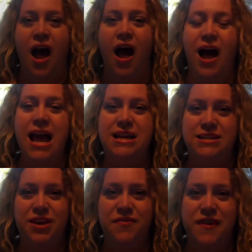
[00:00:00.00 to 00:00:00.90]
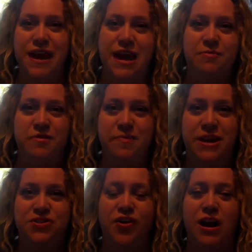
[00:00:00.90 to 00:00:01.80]
Hi, Sophie here. We've
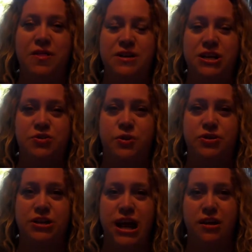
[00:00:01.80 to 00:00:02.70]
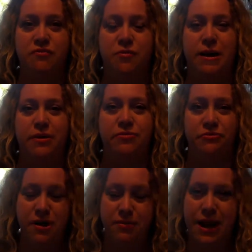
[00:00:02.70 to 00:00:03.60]
been in the dishwasher now for about
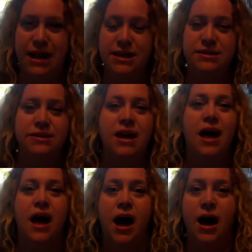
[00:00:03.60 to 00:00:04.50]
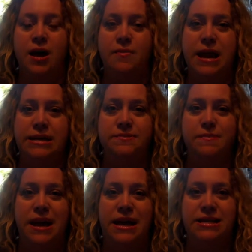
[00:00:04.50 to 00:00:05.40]
three weeks um, it's
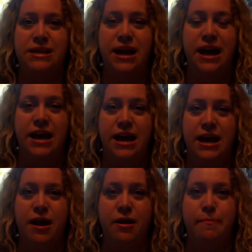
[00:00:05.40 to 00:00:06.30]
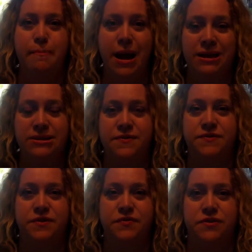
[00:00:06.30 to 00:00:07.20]
made a massive
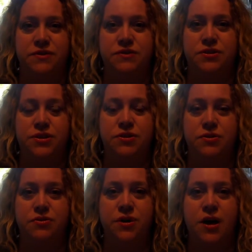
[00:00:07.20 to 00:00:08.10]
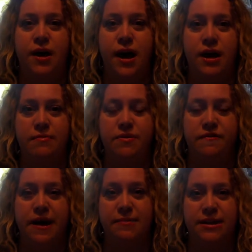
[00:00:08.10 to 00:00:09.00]
difference to um, the
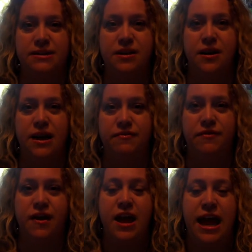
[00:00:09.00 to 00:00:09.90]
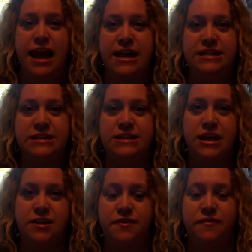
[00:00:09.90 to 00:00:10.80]
family's life.
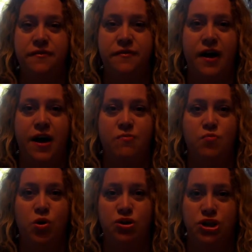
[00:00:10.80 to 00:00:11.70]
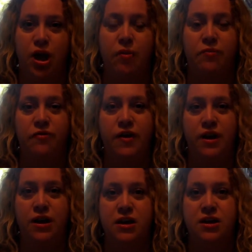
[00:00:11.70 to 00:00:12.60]
Instead of um, washing up
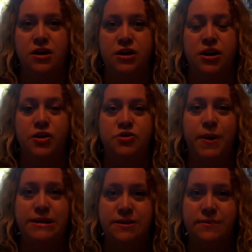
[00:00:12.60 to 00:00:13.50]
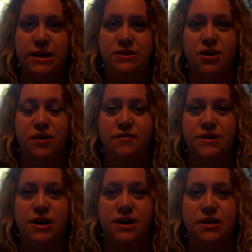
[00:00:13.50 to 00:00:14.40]
for you know 20 minutes
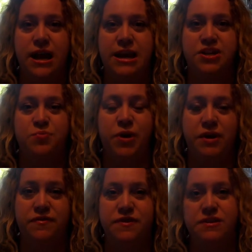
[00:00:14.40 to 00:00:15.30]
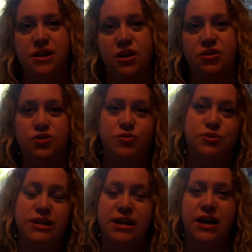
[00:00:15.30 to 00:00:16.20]
after each breakfast, lunch or
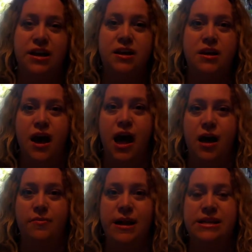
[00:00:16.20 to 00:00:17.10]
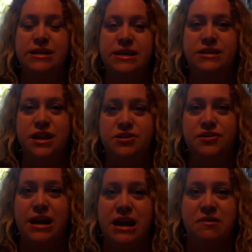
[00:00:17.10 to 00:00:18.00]
dinner, um, it takes
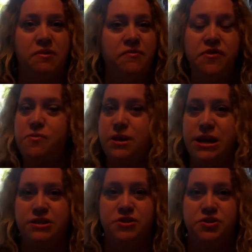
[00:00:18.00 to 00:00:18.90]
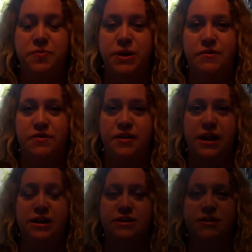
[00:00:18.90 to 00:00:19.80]
literally a few minutes to just put
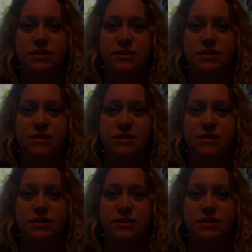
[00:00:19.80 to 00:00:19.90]
everything into the